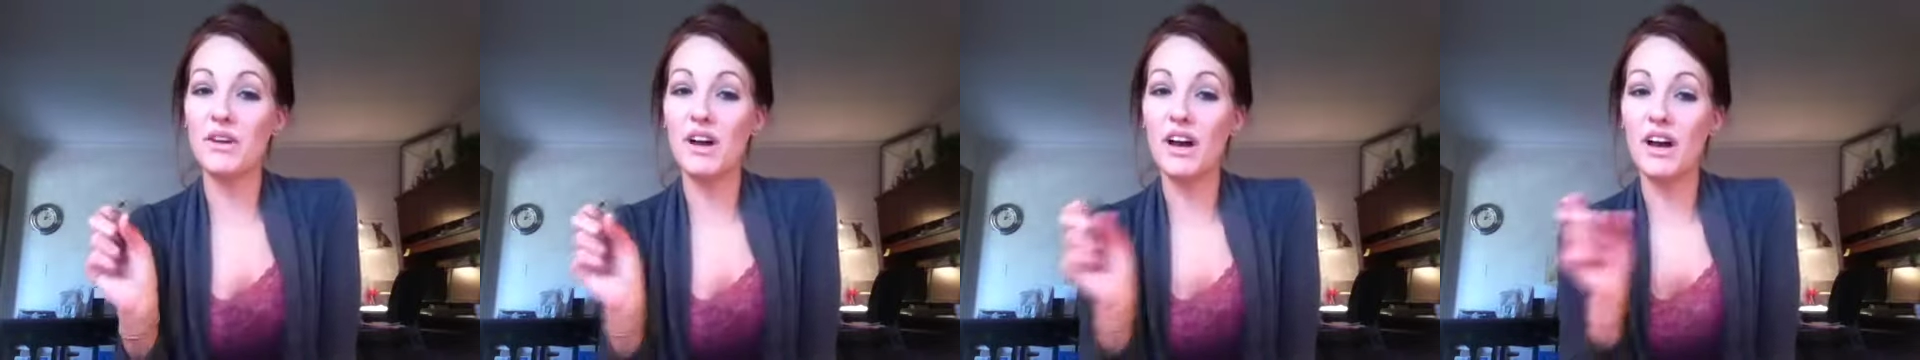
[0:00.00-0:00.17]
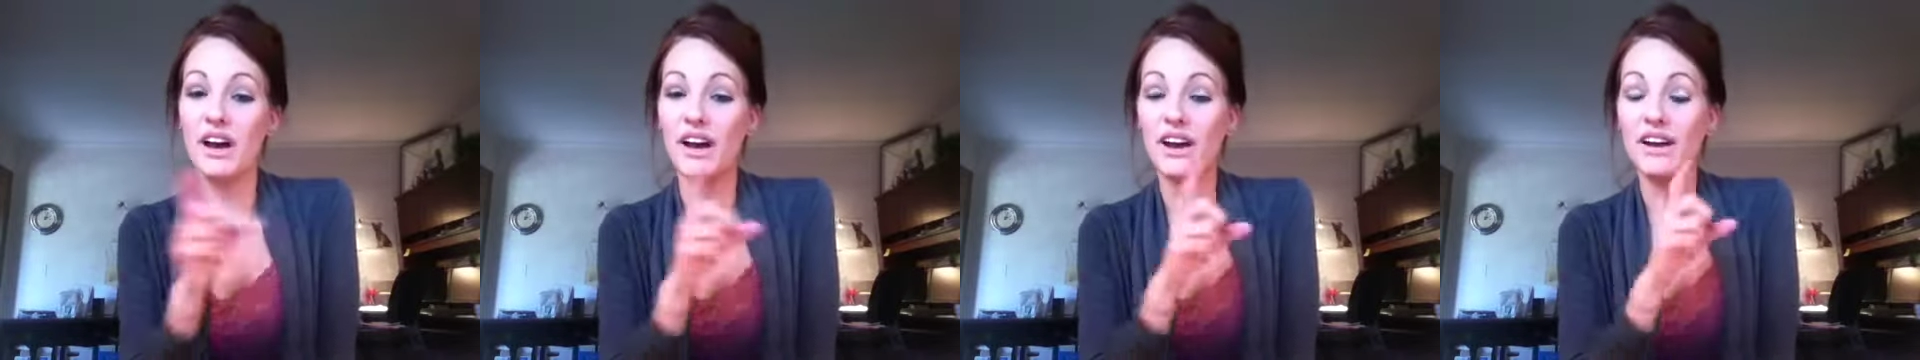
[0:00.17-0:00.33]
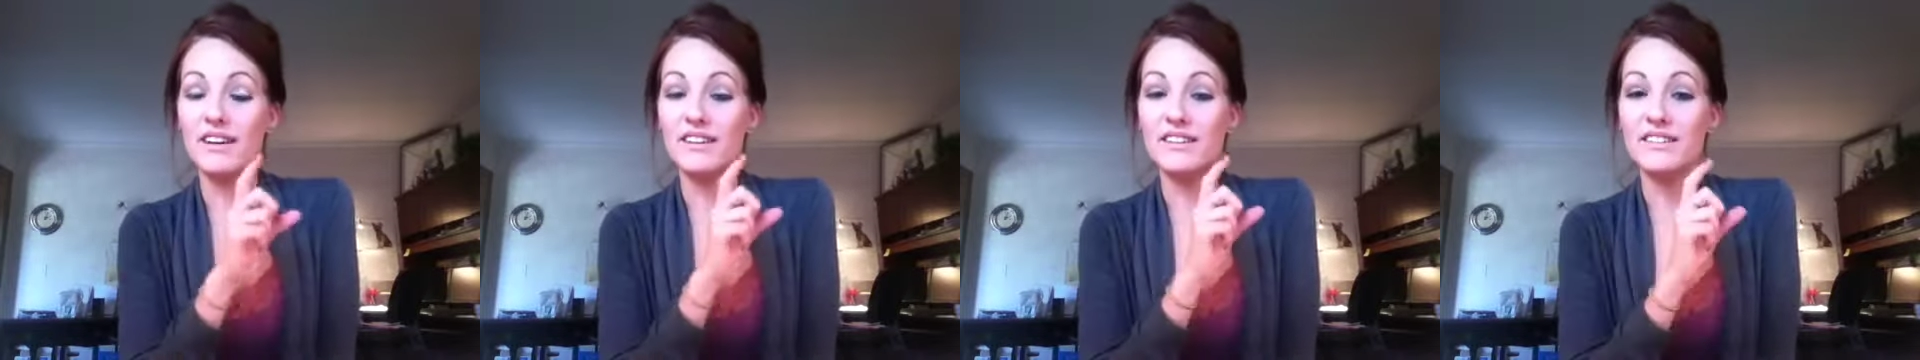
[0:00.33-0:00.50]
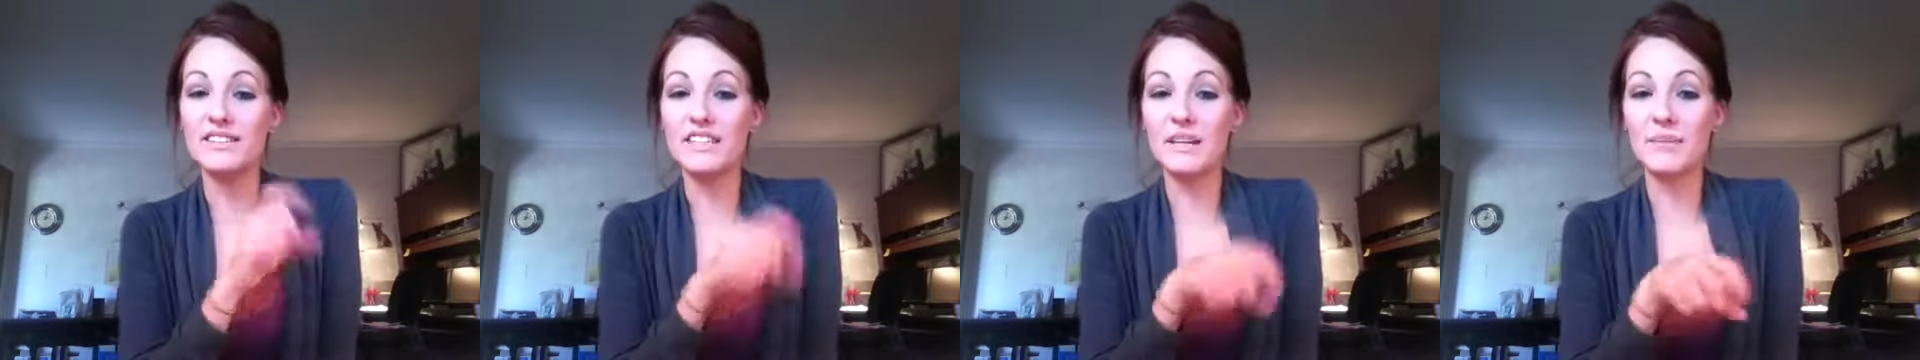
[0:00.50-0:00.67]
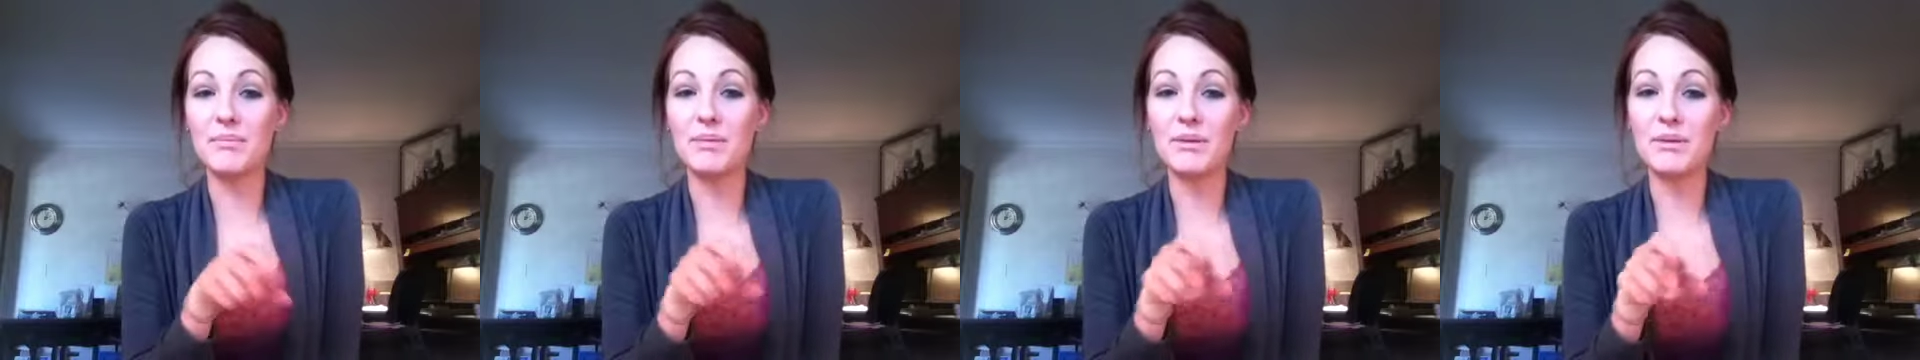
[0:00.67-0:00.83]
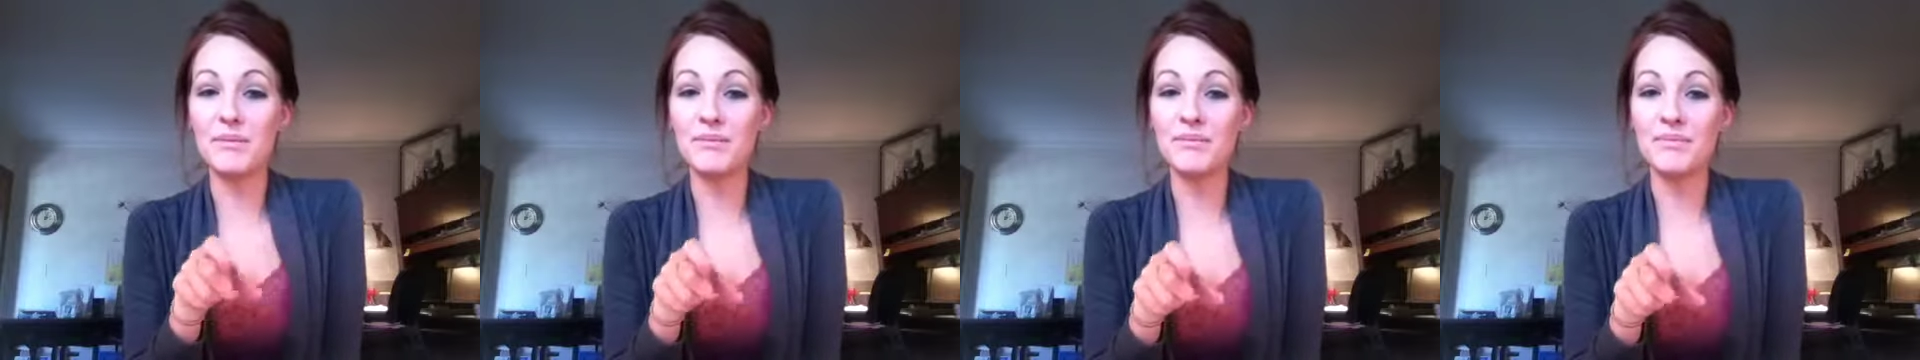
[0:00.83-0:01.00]
uh, dip
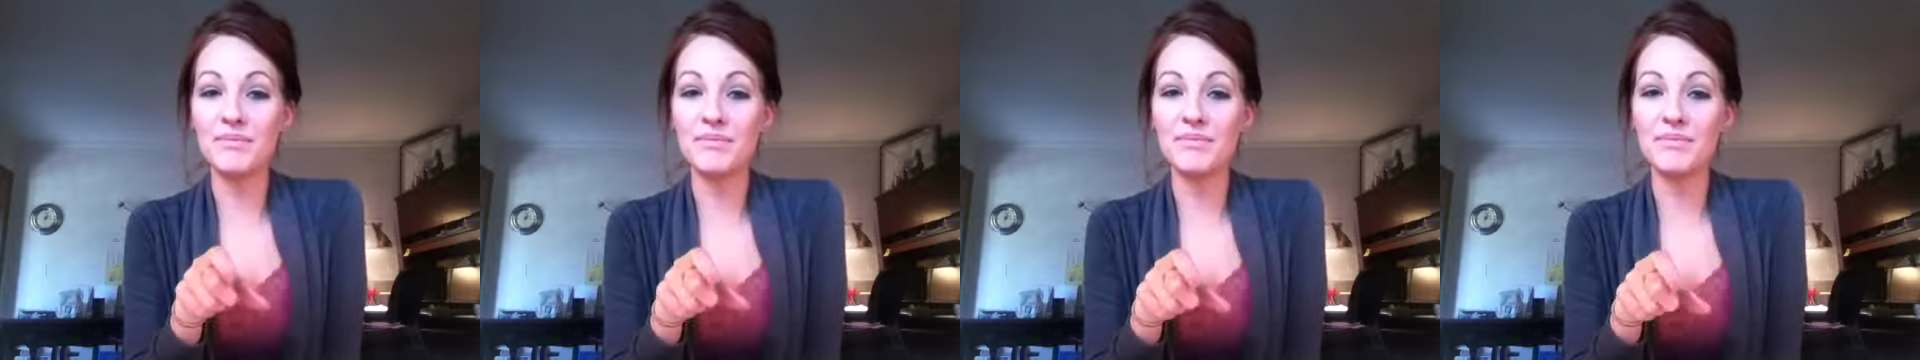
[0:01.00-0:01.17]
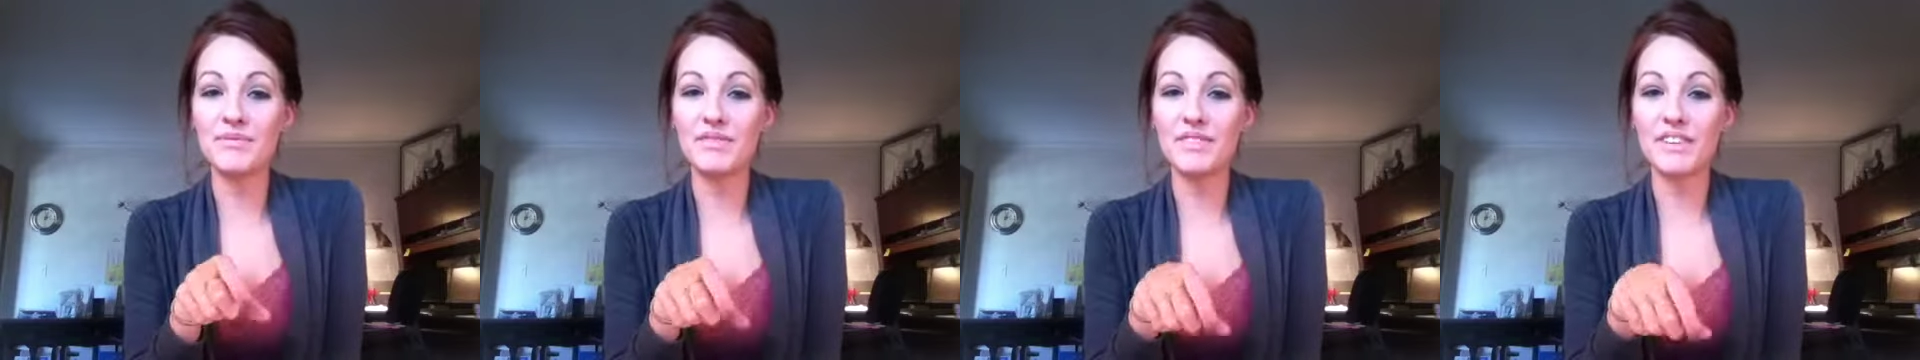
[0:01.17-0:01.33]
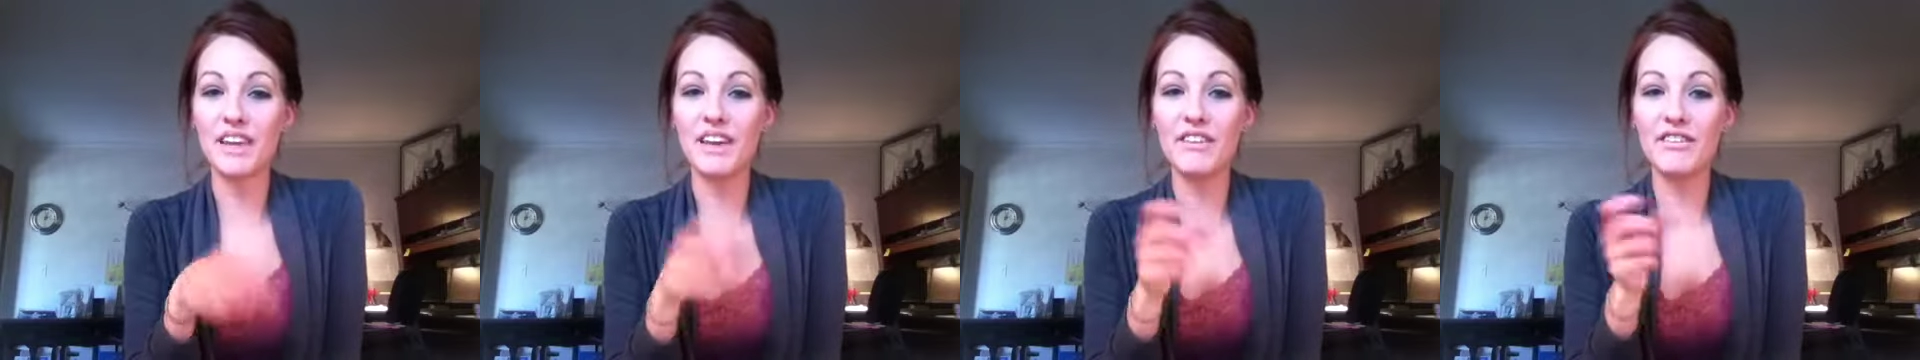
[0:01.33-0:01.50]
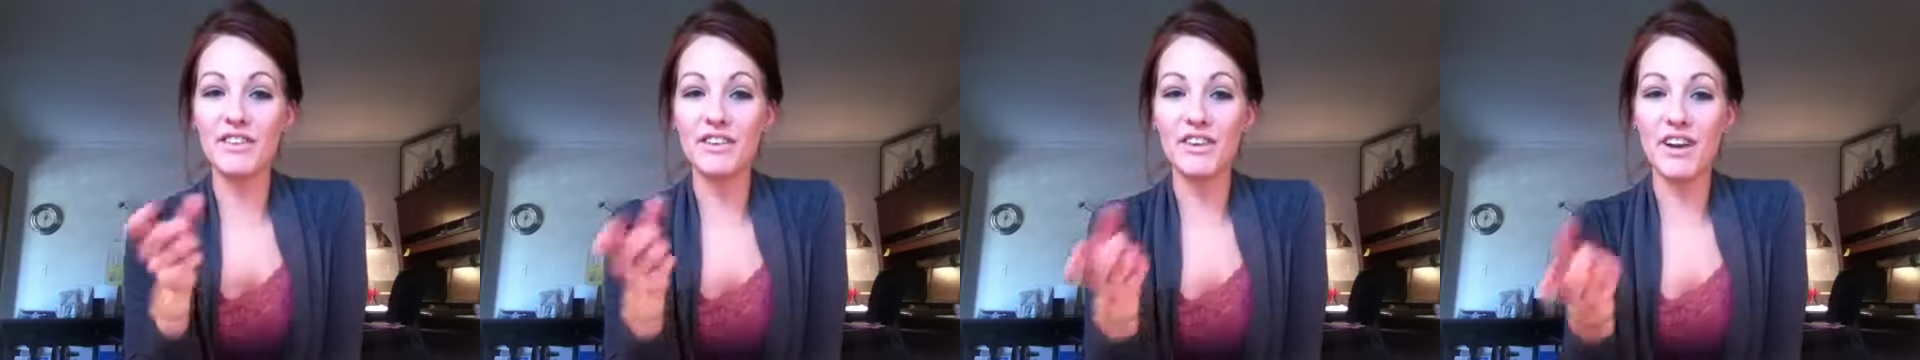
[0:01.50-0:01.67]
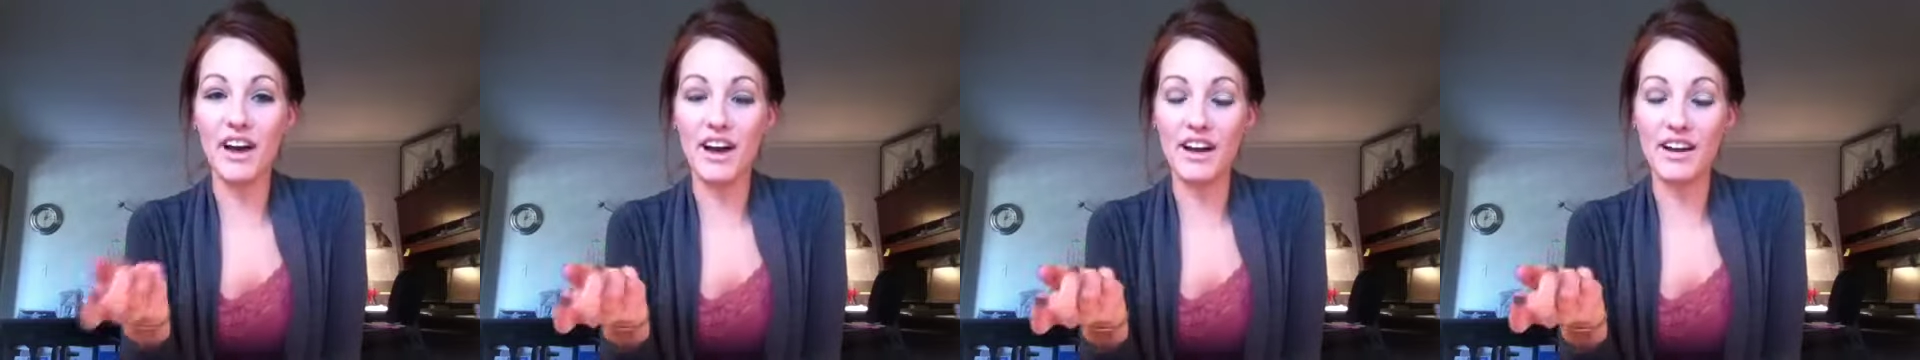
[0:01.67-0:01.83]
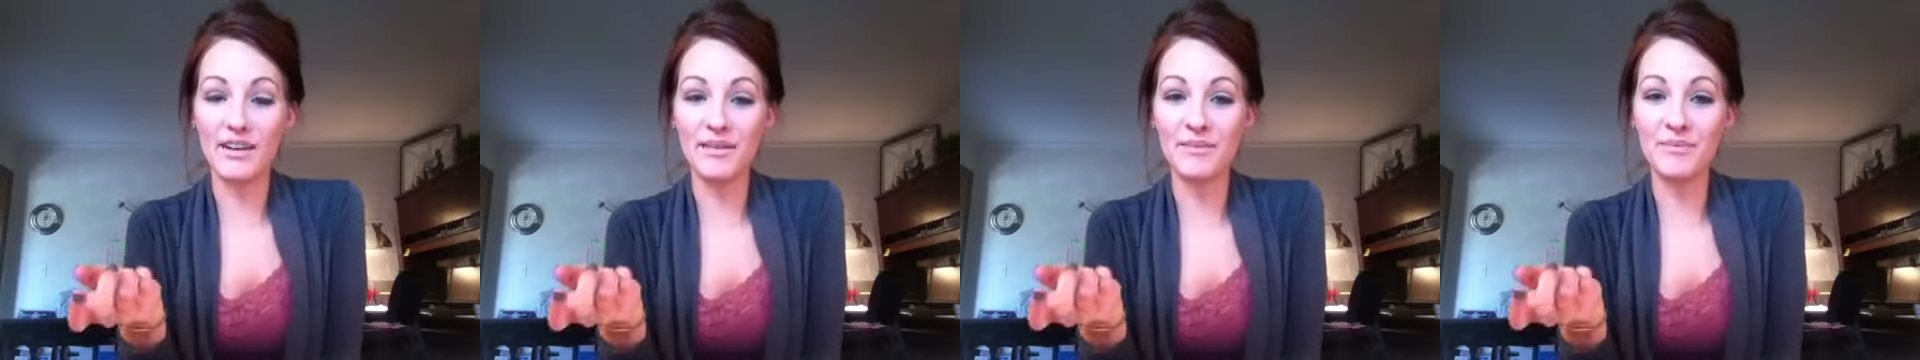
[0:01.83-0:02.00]
them if you
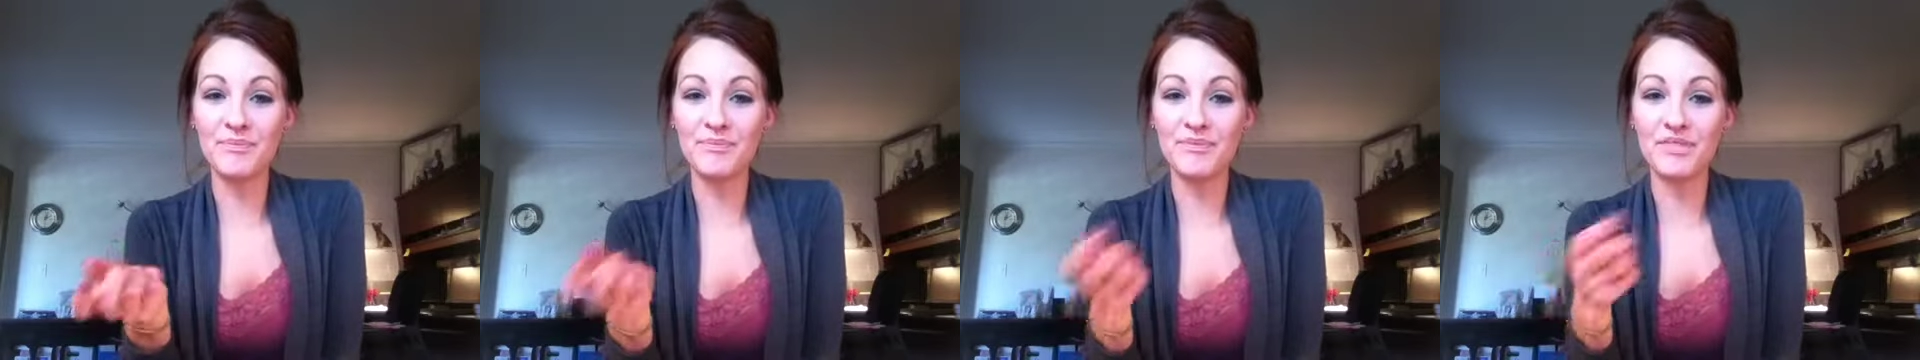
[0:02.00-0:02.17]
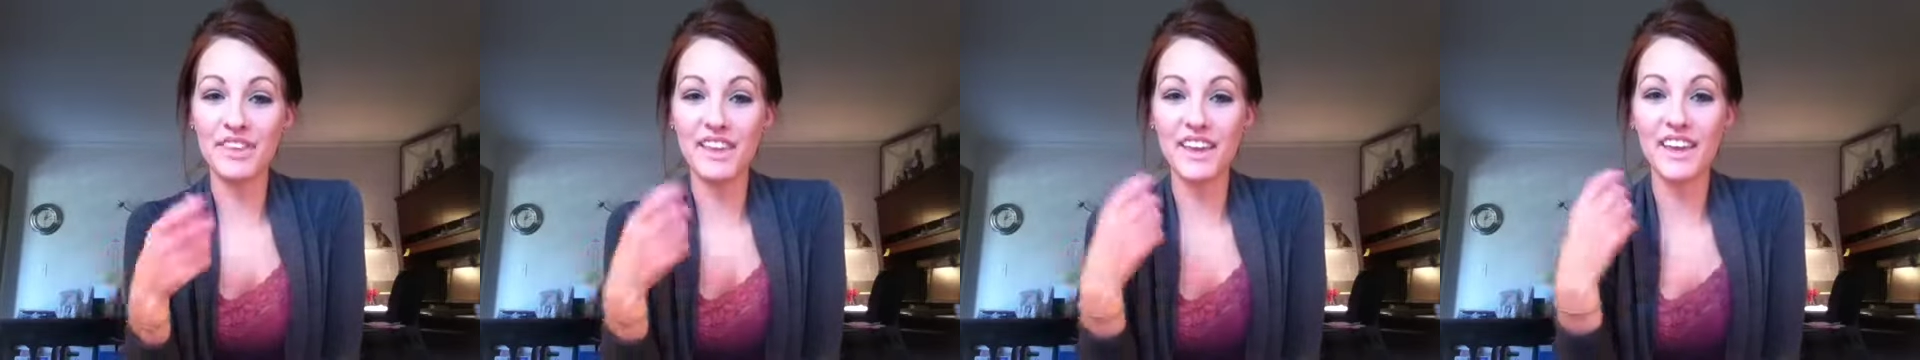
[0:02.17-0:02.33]
got them.